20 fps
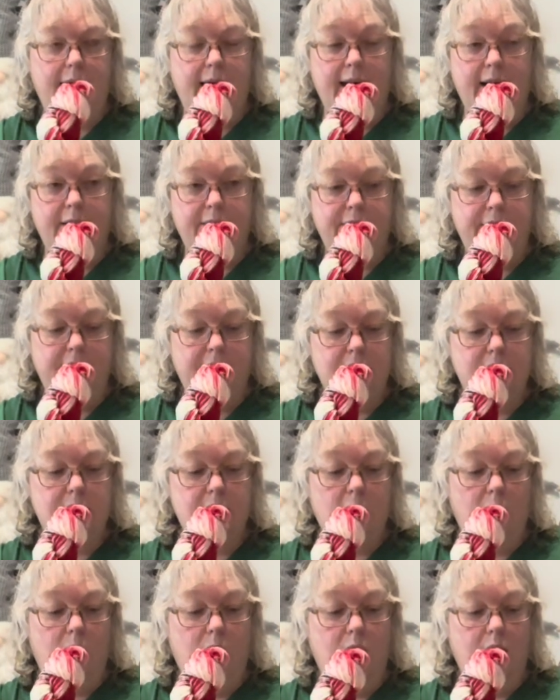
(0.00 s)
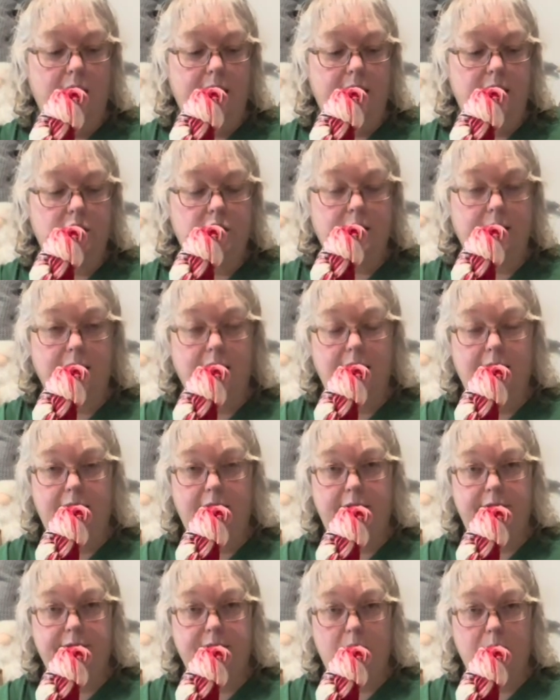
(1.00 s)
Advent on Chicken
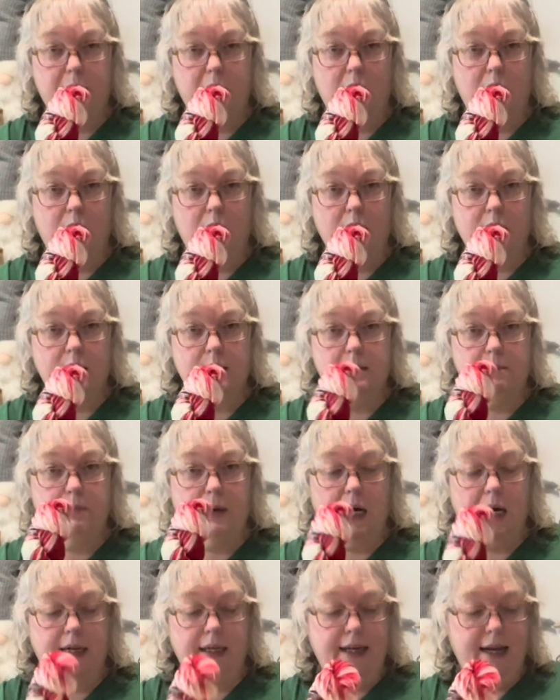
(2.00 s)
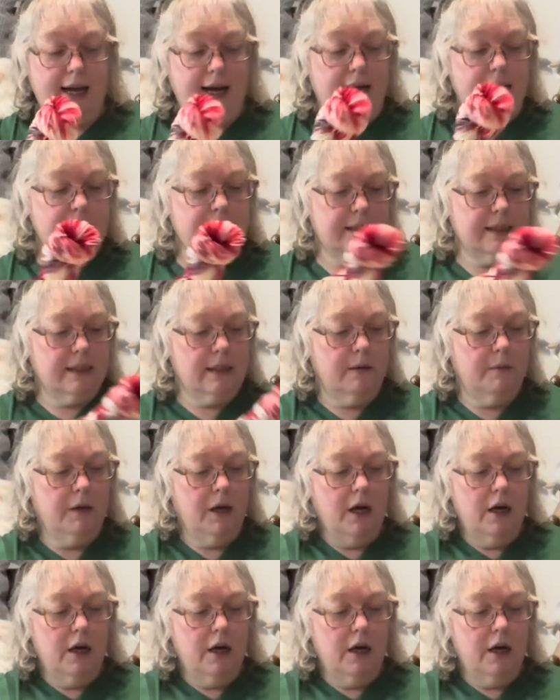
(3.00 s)
Lady Fiber Arts podcast.